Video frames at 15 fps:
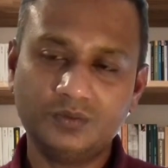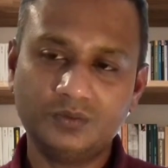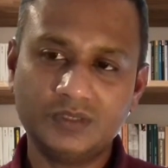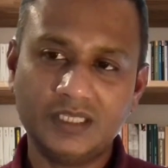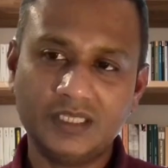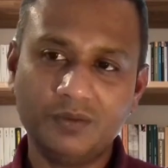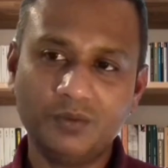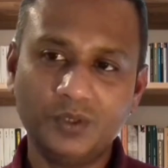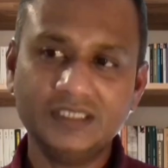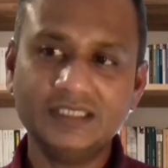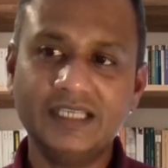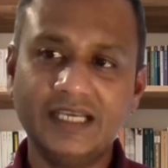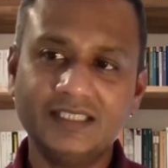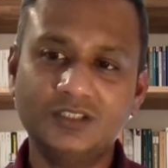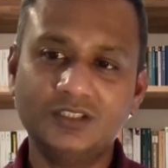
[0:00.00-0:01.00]
they want to
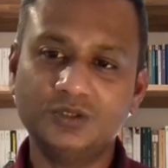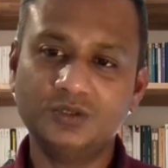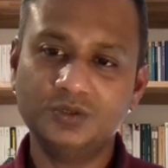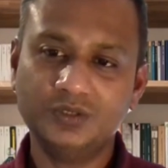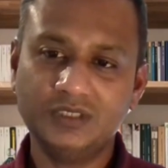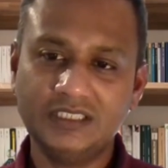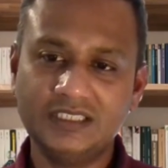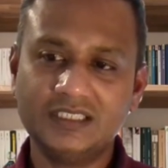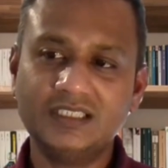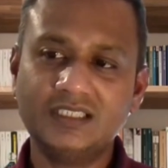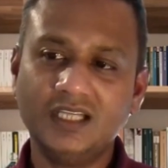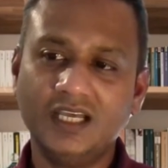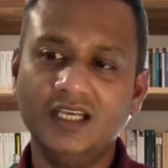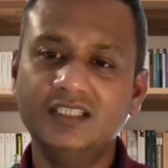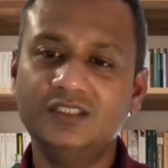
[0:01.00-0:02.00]
get to is a
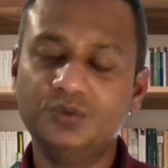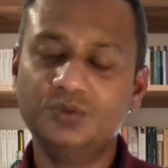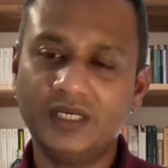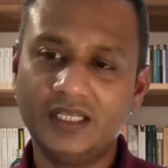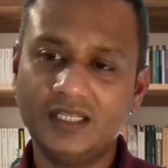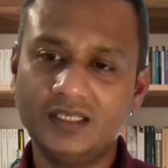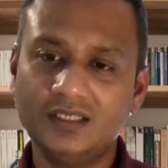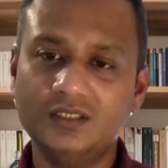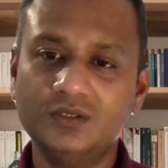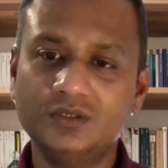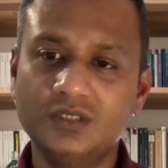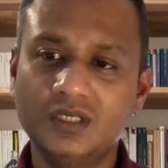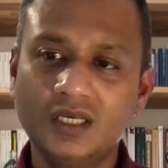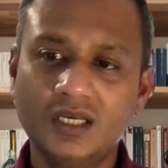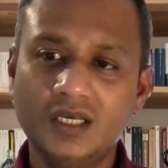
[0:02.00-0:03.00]
stage where
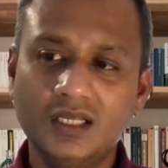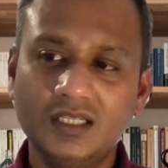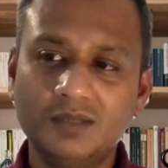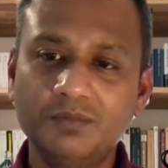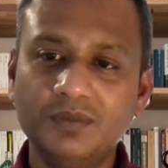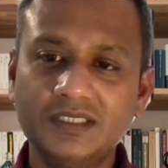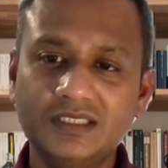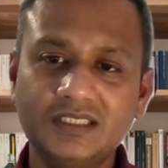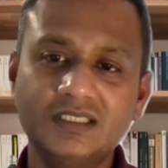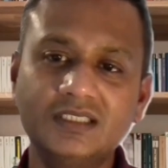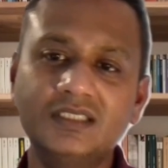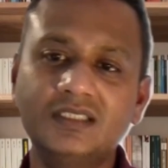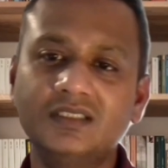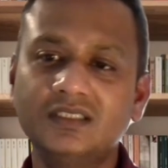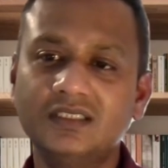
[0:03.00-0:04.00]
the
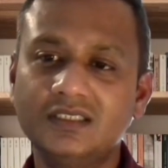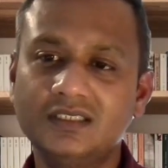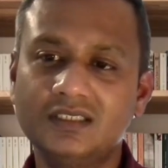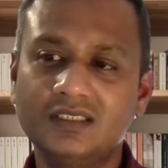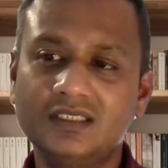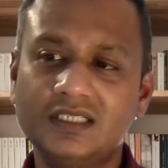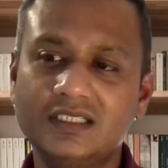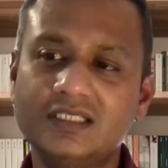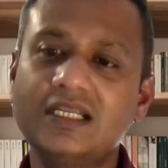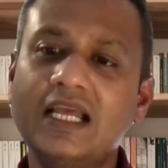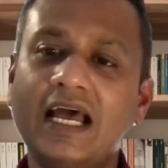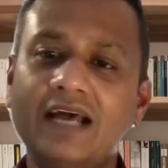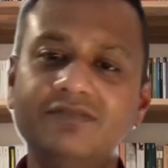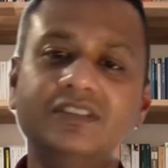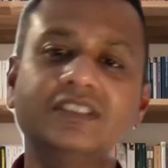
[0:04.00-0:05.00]
business doesn't
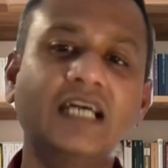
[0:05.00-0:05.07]
have to